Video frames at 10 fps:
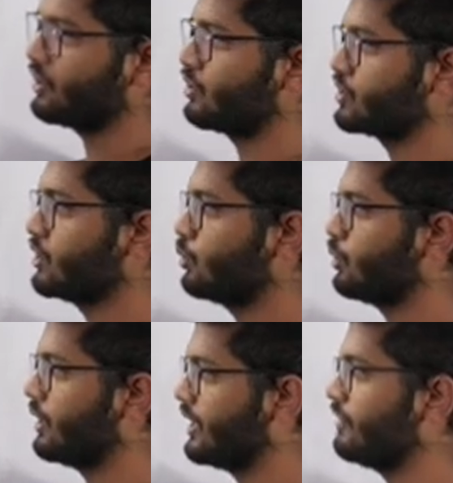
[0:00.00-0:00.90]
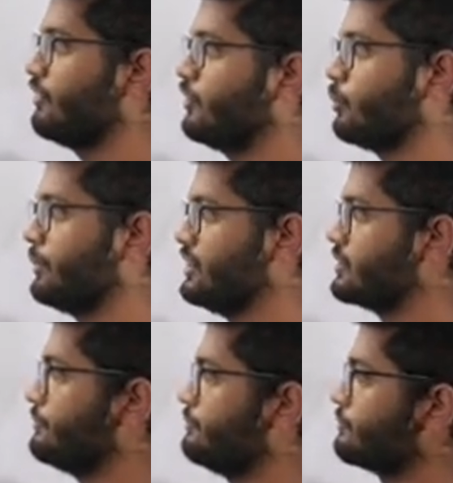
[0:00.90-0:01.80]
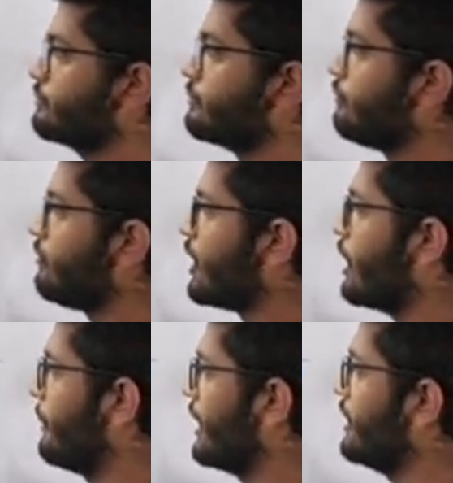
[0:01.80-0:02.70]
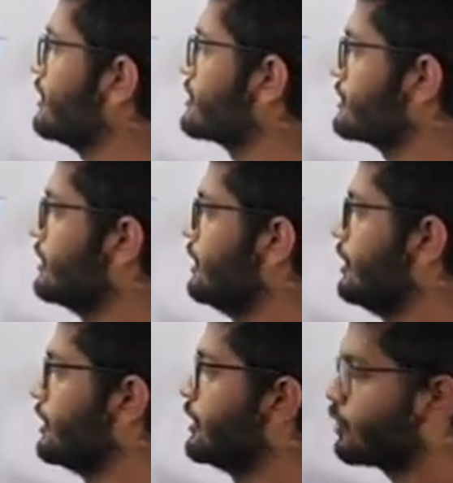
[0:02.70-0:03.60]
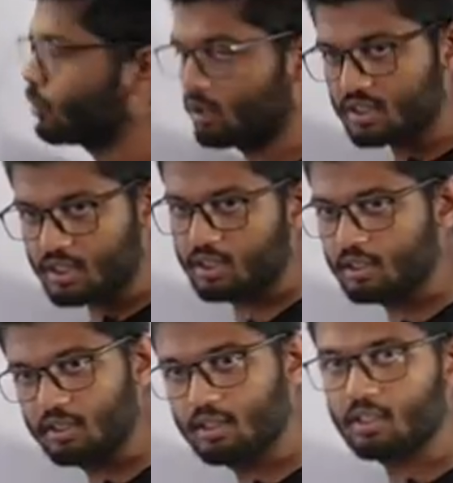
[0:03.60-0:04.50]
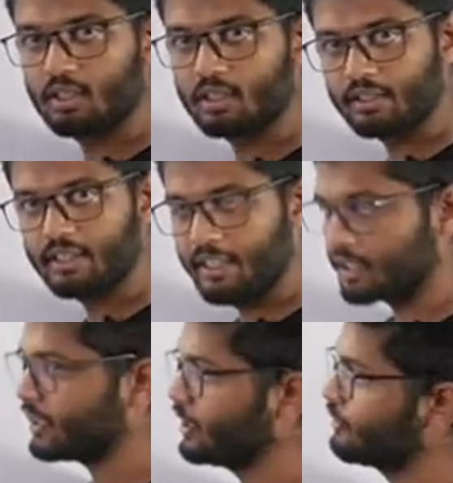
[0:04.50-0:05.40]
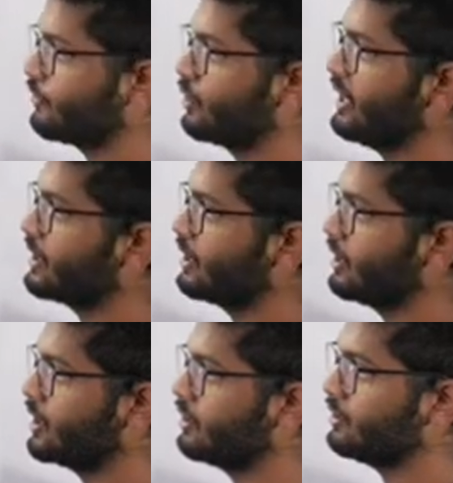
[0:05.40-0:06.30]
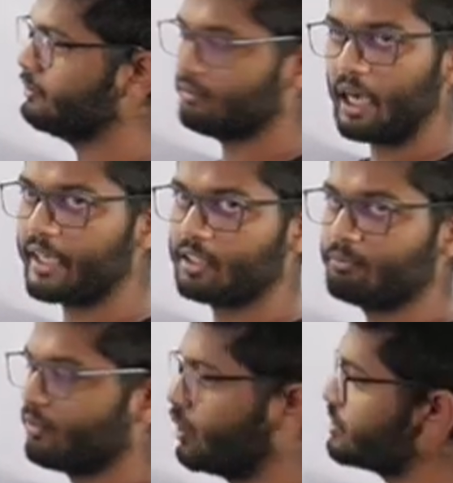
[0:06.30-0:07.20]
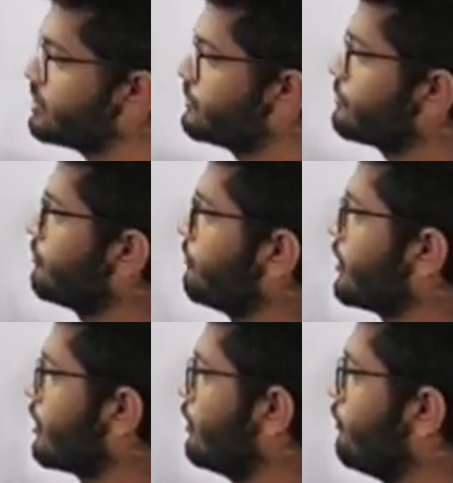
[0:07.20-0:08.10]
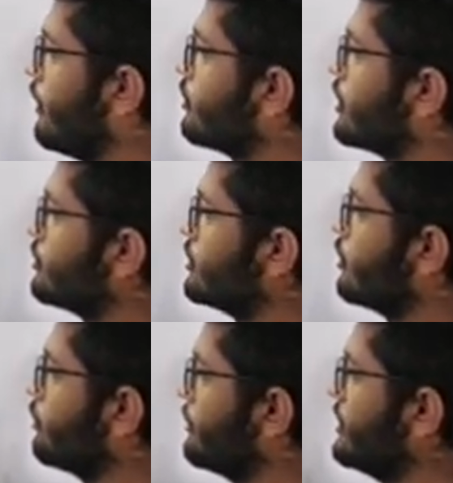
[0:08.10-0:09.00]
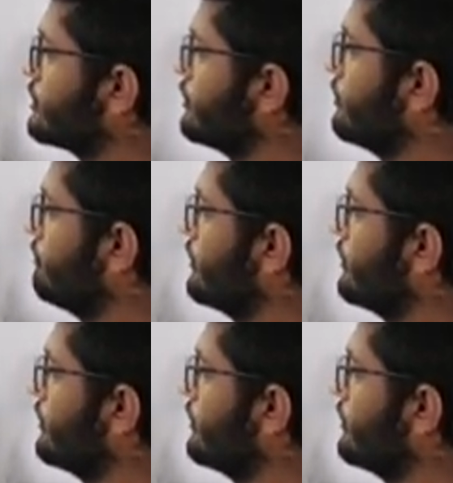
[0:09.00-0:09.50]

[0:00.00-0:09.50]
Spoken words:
5,250 rupees minus the cost incurred for that item was 5,000 rupees.